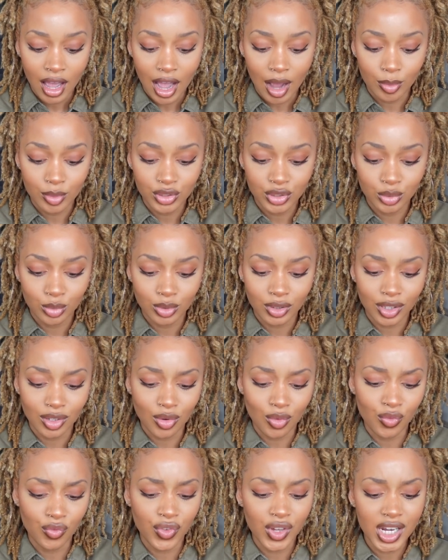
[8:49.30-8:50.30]
I was doing
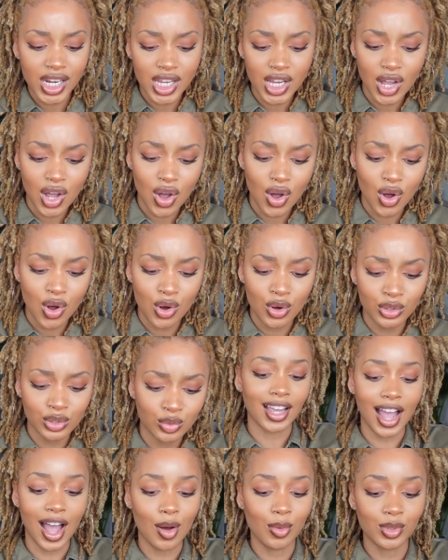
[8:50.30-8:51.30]
little
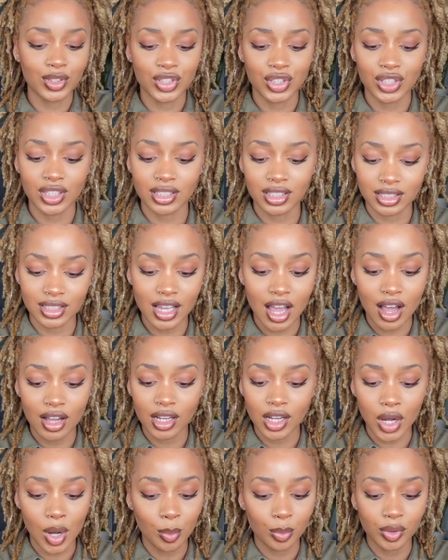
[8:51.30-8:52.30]
videos. I was just
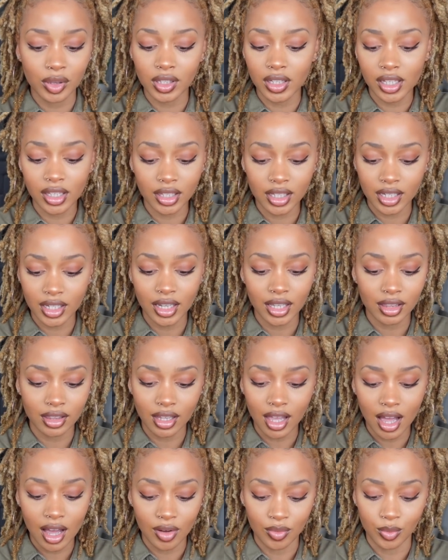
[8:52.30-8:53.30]
completely in
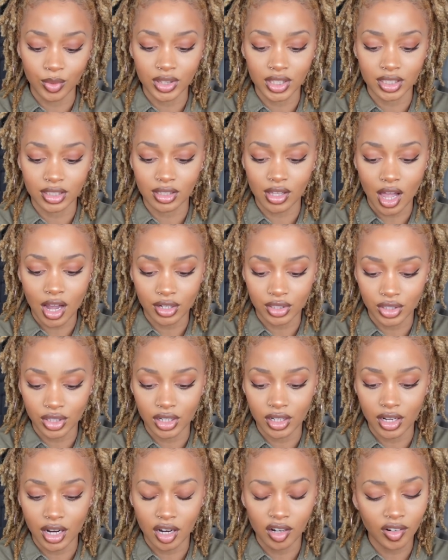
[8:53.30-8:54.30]
love with this lock
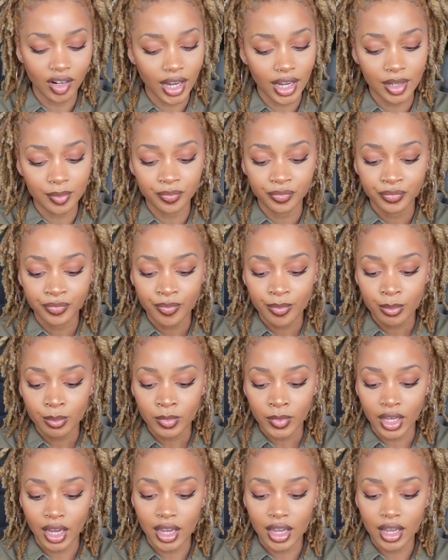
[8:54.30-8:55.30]
journey, all right?
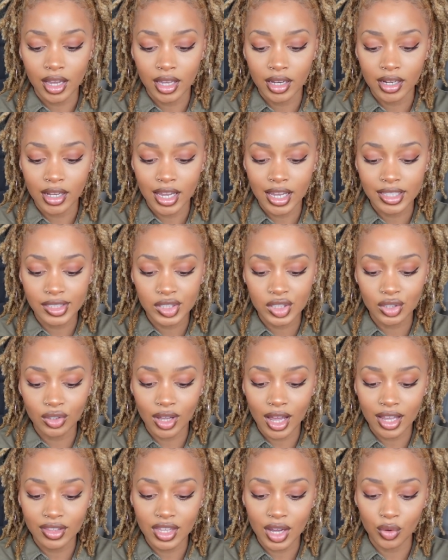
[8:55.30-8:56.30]
And it still
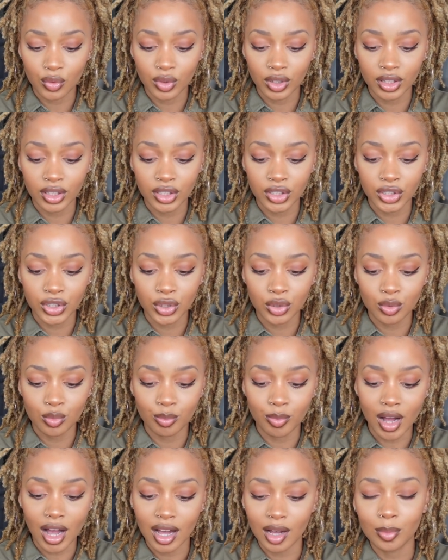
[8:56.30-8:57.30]
had that really
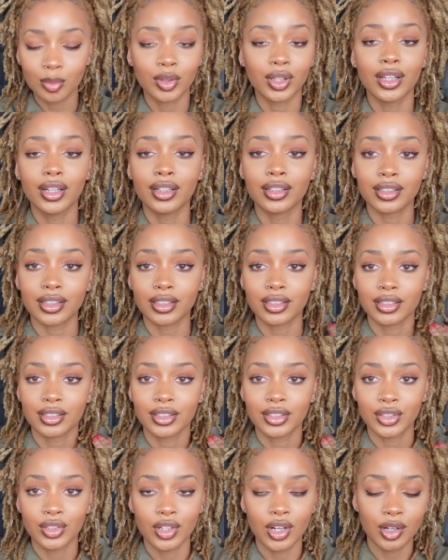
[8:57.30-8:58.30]
cute bob look,
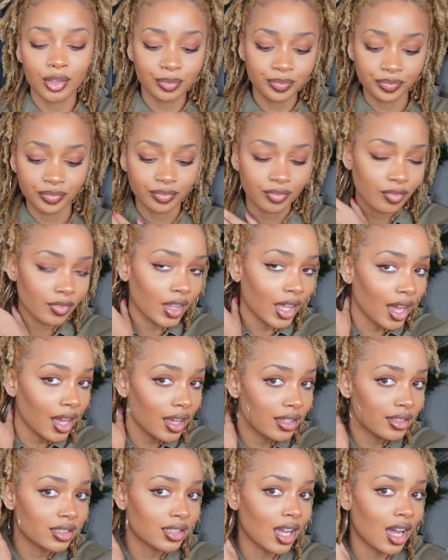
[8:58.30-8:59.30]
you know,
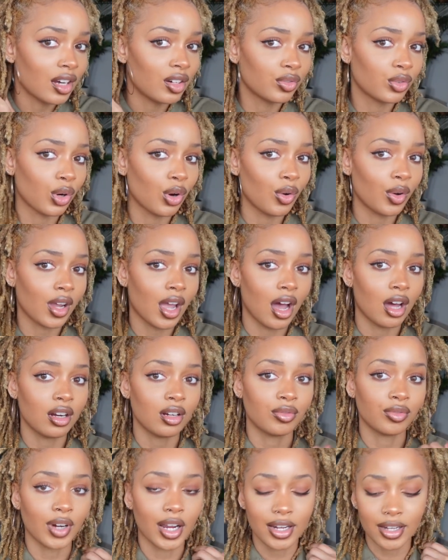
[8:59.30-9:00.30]
that it's kind of growing out
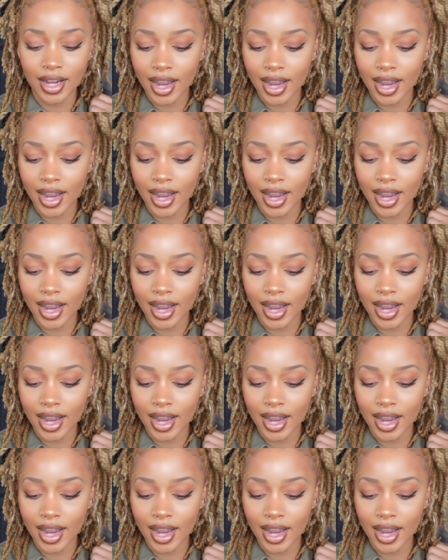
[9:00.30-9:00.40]
of right